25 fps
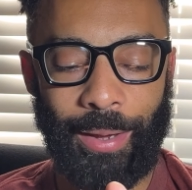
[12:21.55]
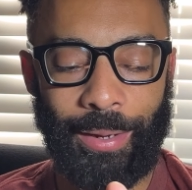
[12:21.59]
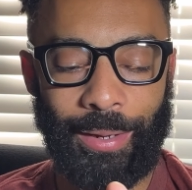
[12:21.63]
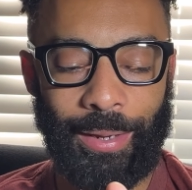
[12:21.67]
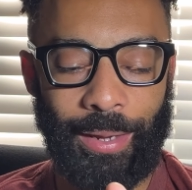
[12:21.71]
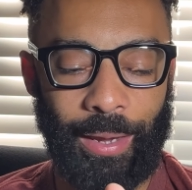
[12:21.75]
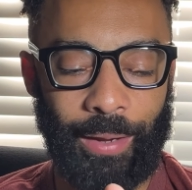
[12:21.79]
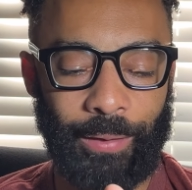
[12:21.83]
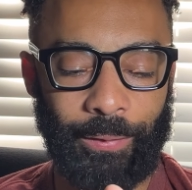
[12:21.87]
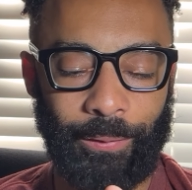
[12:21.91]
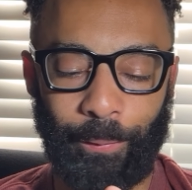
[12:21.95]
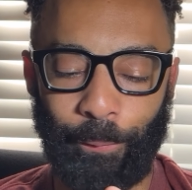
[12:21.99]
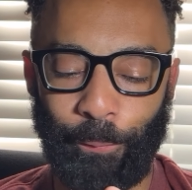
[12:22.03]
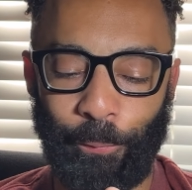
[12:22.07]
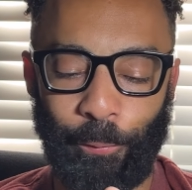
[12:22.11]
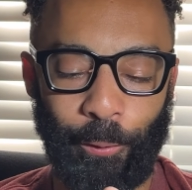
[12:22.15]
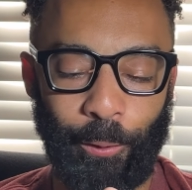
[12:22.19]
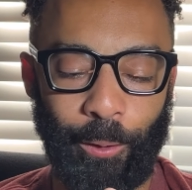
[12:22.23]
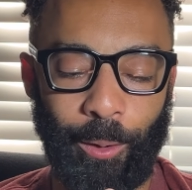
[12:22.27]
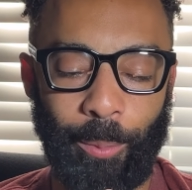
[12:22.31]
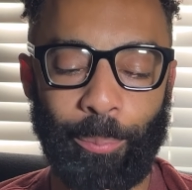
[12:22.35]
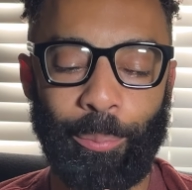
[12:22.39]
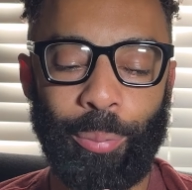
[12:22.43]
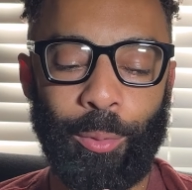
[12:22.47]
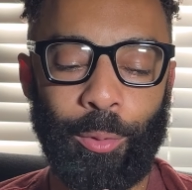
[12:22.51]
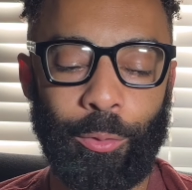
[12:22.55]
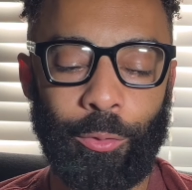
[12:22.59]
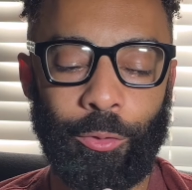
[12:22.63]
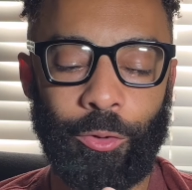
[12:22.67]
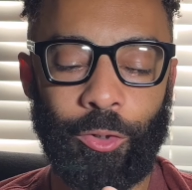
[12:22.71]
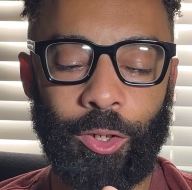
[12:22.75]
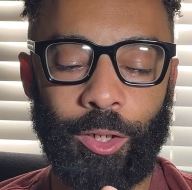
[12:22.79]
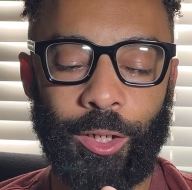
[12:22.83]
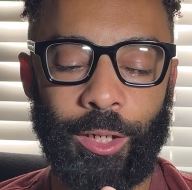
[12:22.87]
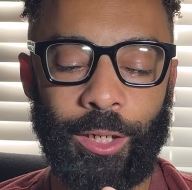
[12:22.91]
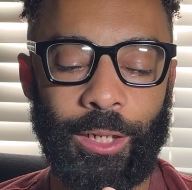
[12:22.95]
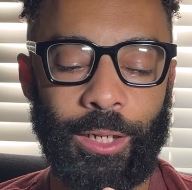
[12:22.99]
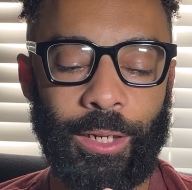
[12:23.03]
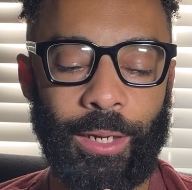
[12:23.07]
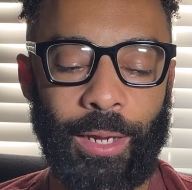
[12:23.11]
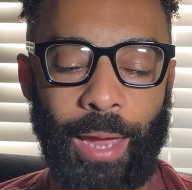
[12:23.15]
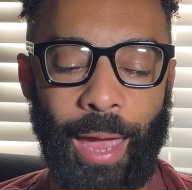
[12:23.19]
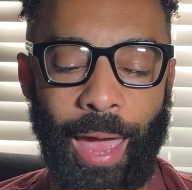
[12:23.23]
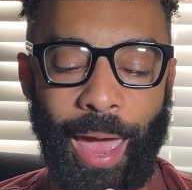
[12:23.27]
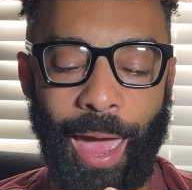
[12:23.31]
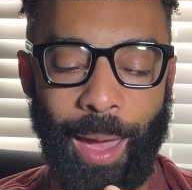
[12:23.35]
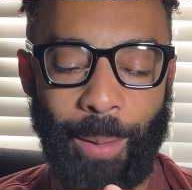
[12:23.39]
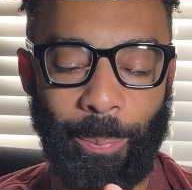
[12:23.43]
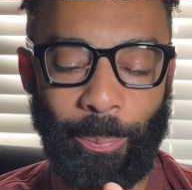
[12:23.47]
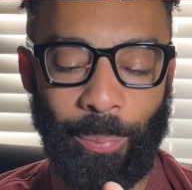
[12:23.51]
but you have to open the
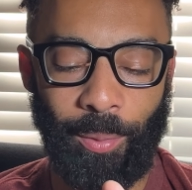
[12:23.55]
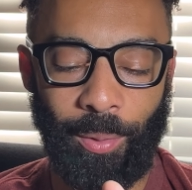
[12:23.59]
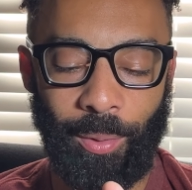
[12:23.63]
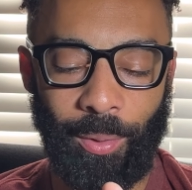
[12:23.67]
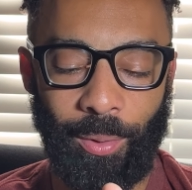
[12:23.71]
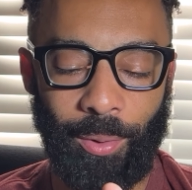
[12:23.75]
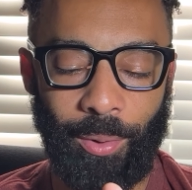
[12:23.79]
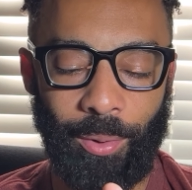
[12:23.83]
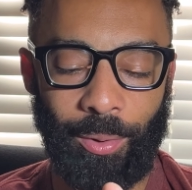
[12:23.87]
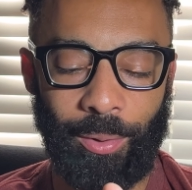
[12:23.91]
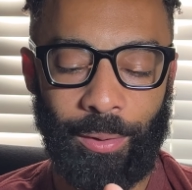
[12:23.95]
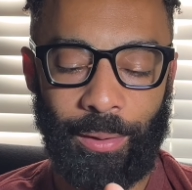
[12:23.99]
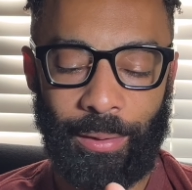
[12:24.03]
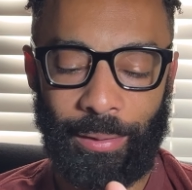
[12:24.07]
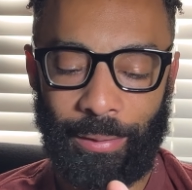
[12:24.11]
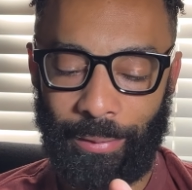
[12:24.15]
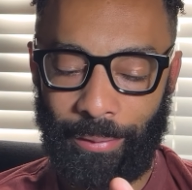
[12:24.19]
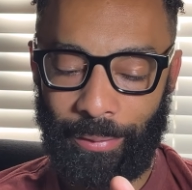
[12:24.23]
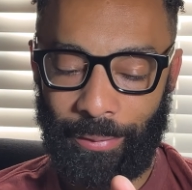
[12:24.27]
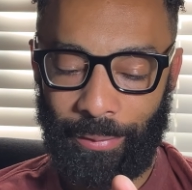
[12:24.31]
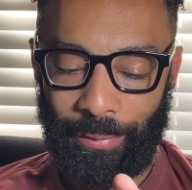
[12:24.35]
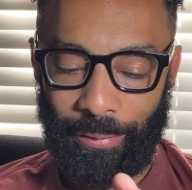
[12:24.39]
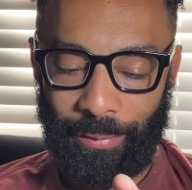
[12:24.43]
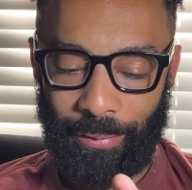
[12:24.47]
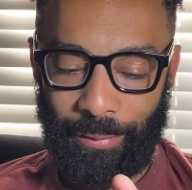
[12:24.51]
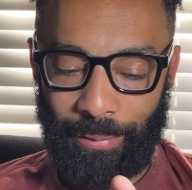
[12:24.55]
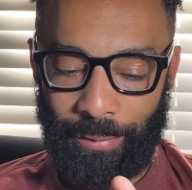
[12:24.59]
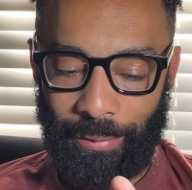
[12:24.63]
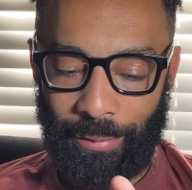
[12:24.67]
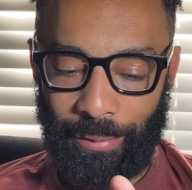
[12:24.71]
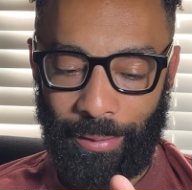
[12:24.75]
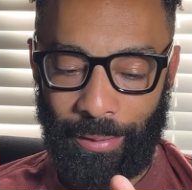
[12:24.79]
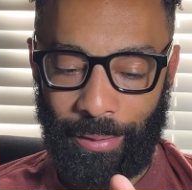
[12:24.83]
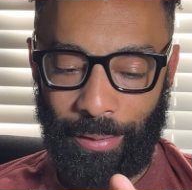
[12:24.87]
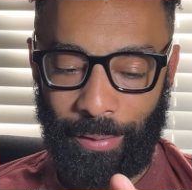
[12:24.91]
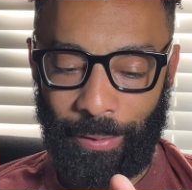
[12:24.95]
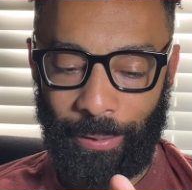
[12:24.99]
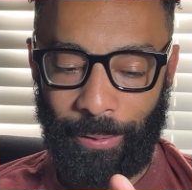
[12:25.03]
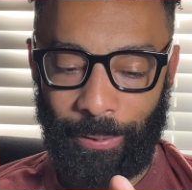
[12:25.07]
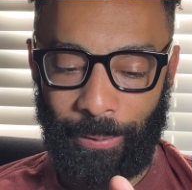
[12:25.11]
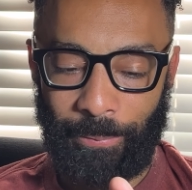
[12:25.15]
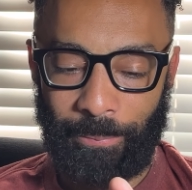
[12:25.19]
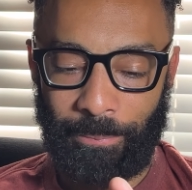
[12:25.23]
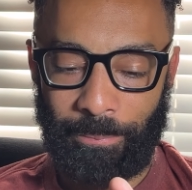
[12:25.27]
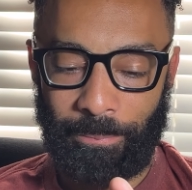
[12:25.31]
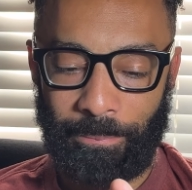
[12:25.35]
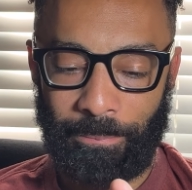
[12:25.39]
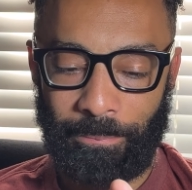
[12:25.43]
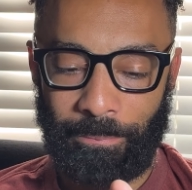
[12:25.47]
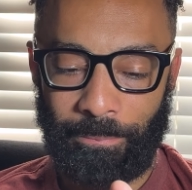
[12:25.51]
watch app on your phone
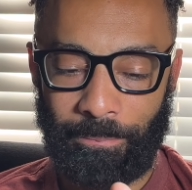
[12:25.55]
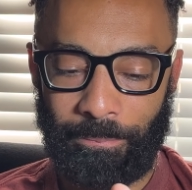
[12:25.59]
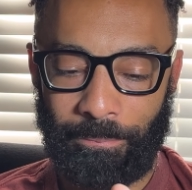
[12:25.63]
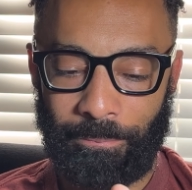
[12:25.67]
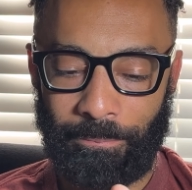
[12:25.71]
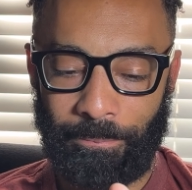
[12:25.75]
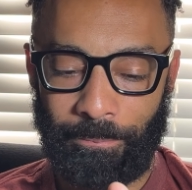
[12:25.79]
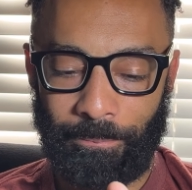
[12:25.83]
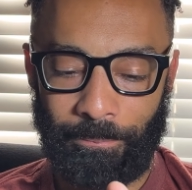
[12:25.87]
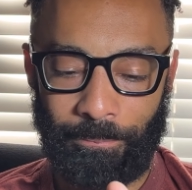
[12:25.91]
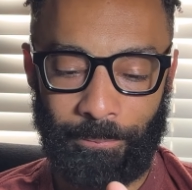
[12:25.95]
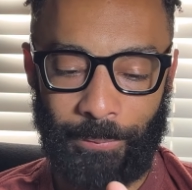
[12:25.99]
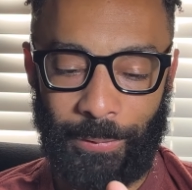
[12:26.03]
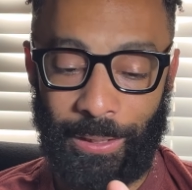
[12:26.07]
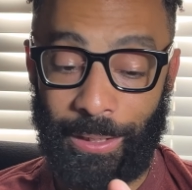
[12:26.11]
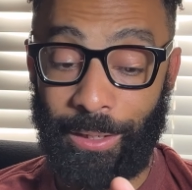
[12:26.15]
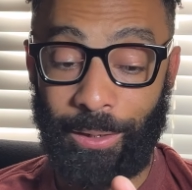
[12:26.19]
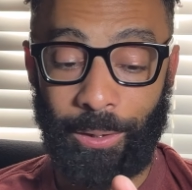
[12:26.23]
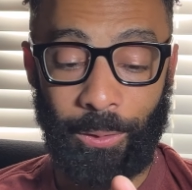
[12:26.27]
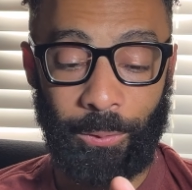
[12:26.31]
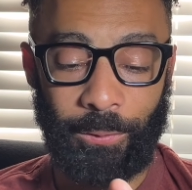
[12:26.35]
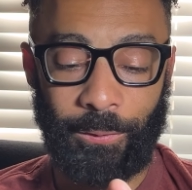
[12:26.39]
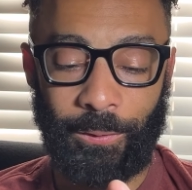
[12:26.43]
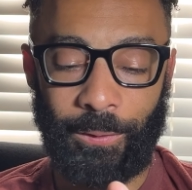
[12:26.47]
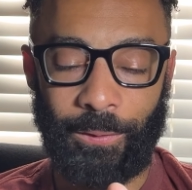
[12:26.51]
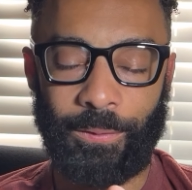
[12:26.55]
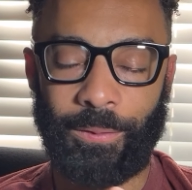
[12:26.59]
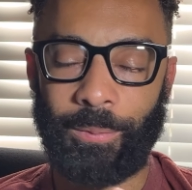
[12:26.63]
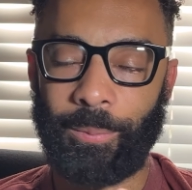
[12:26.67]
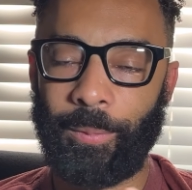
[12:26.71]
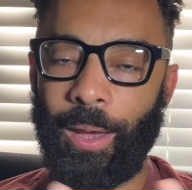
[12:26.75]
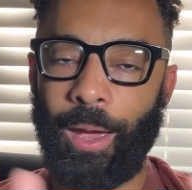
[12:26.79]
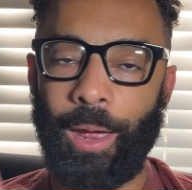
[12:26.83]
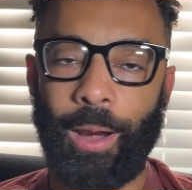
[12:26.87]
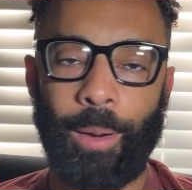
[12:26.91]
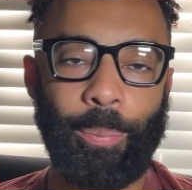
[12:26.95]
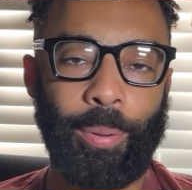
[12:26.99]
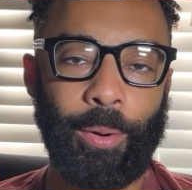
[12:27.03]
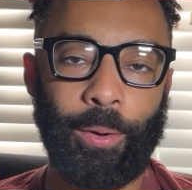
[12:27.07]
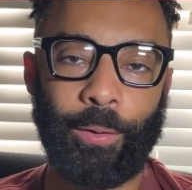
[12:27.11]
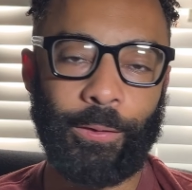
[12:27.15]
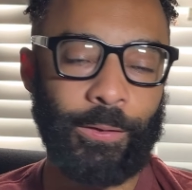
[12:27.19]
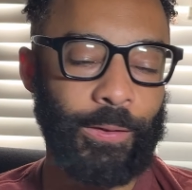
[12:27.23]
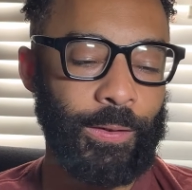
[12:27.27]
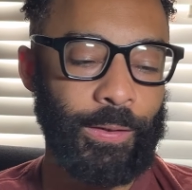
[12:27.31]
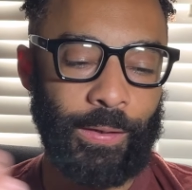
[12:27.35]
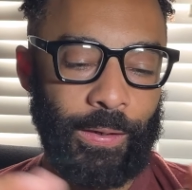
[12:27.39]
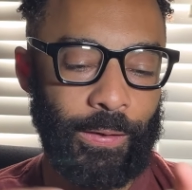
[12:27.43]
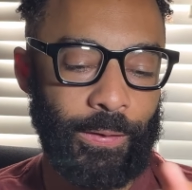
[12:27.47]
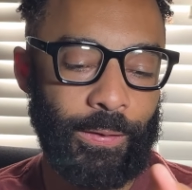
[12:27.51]
and then open the camera app in
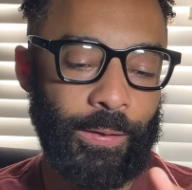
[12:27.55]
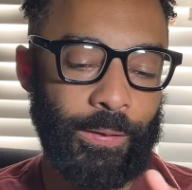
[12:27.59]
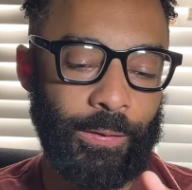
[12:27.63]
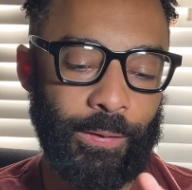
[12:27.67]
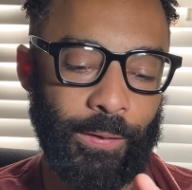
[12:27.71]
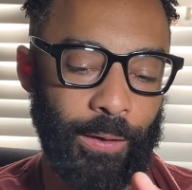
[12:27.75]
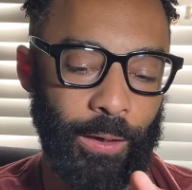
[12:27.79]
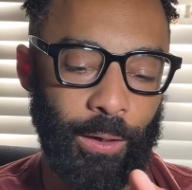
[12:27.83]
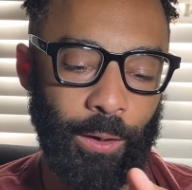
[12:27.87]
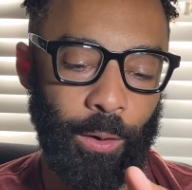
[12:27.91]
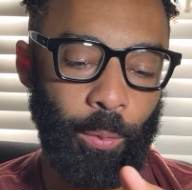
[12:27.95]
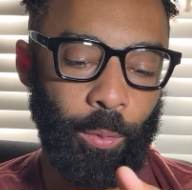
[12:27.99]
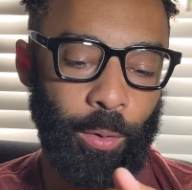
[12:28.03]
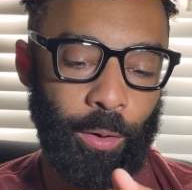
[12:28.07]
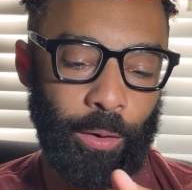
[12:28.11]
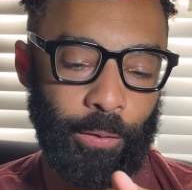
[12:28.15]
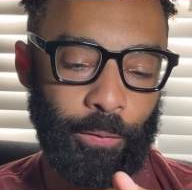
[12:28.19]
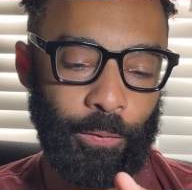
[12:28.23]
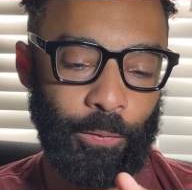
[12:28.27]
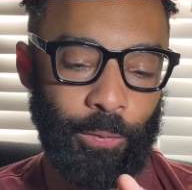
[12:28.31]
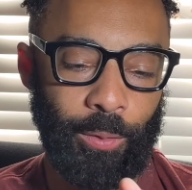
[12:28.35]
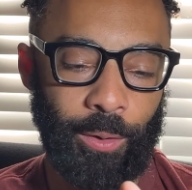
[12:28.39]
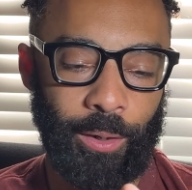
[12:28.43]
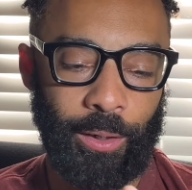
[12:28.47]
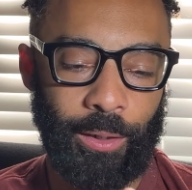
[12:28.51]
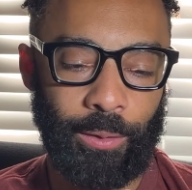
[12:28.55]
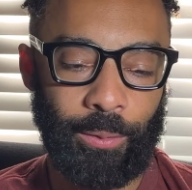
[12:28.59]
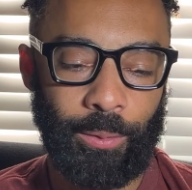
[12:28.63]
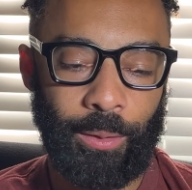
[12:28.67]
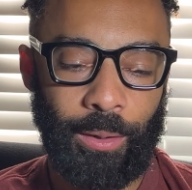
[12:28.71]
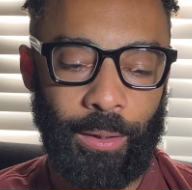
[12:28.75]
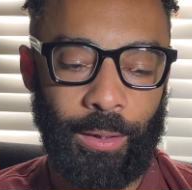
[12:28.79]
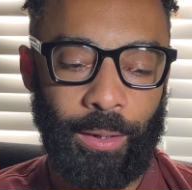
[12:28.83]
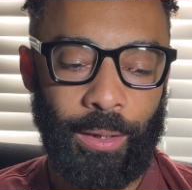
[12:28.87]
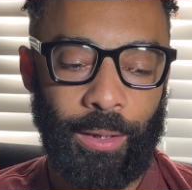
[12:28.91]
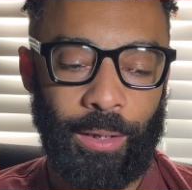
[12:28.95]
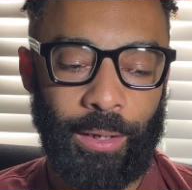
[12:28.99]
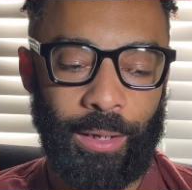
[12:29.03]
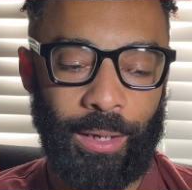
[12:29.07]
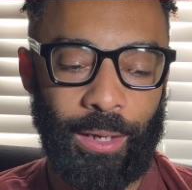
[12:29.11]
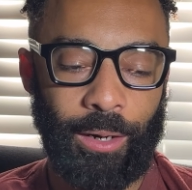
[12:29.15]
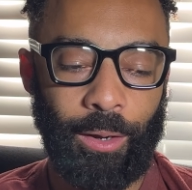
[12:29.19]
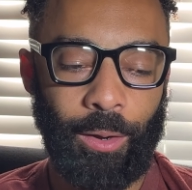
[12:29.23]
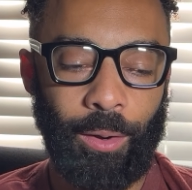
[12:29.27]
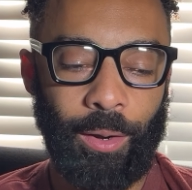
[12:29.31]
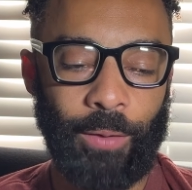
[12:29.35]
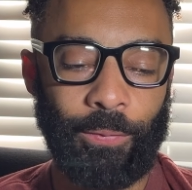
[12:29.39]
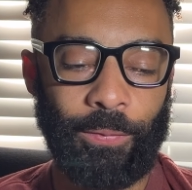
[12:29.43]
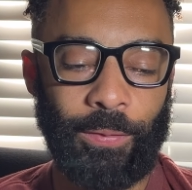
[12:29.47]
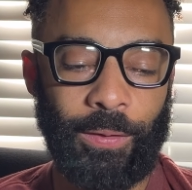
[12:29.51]
that watch app in order to use the
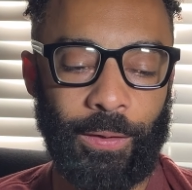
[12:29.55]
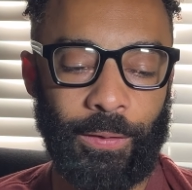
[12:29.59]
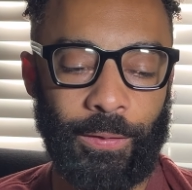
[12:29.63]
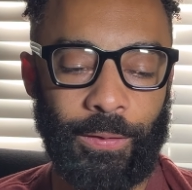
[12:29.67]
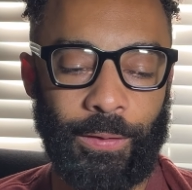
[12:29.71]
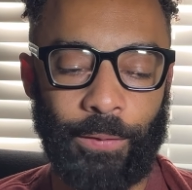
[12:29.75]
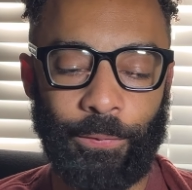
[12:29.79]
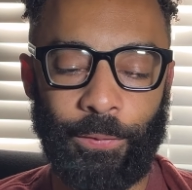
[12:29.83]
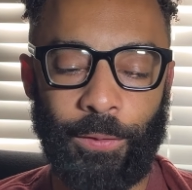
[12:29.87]
phone that way.